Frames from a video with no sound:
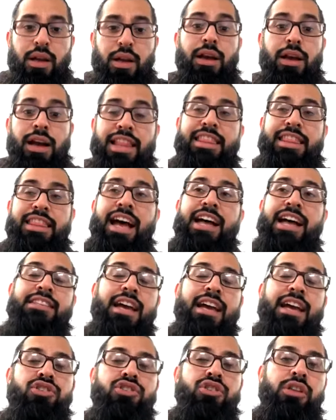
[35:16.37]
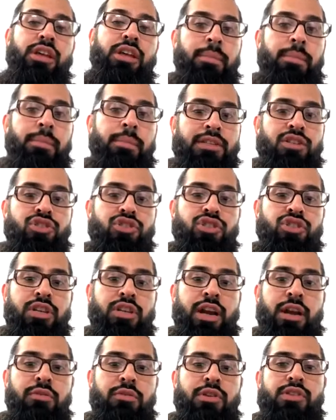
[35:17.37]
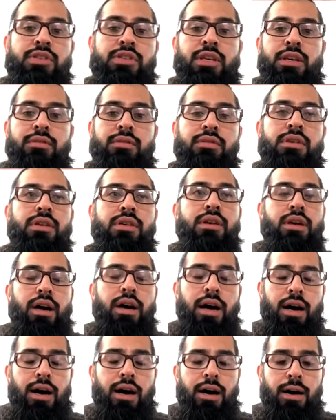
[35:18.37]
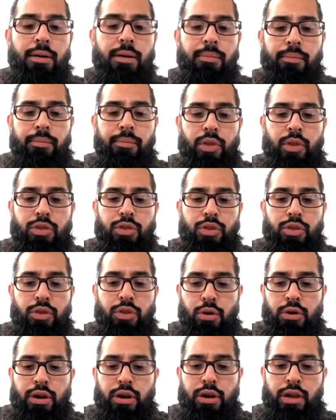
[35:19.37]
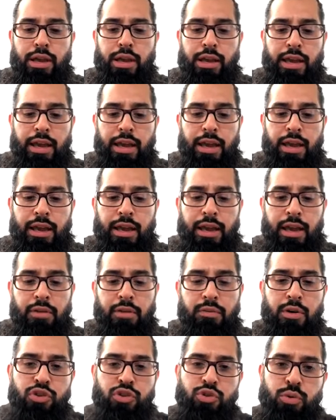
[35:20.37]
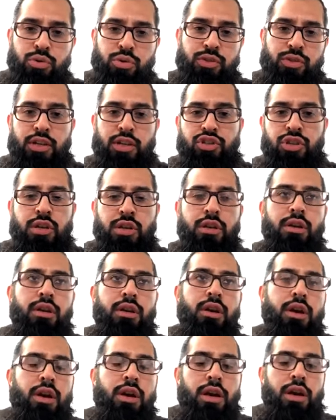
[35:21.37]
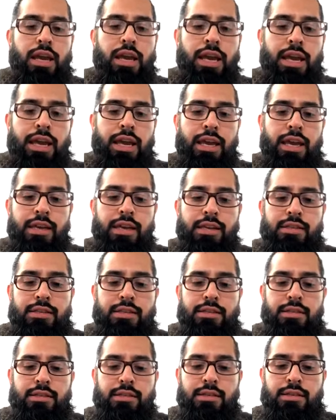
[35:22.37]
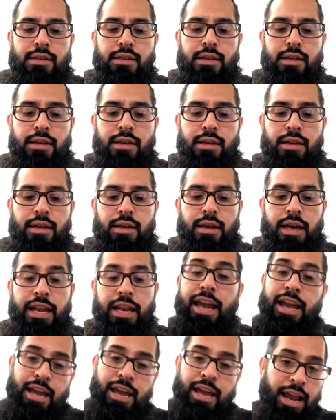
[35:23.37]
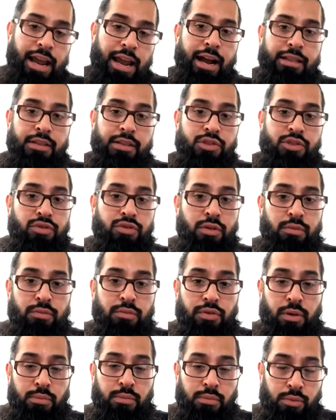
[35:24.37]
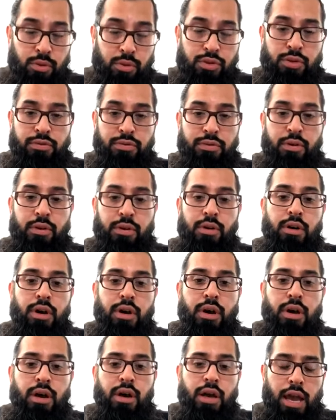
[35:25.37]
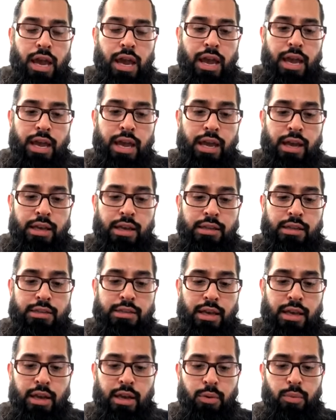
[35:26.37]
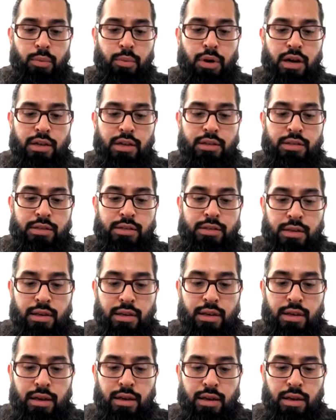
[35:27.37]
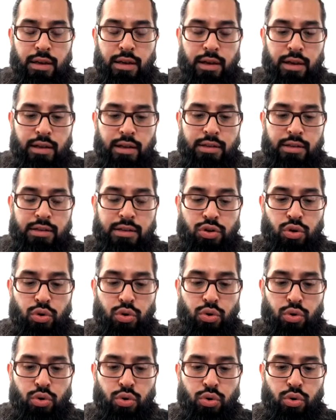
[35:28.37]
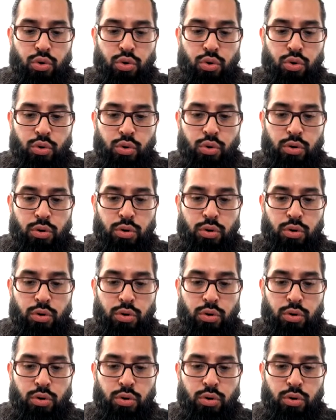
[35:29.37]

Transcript: You know. That's actually a message that I received um, during a, a ritual session. Is and I, and I got this from from Lucifer, and it was to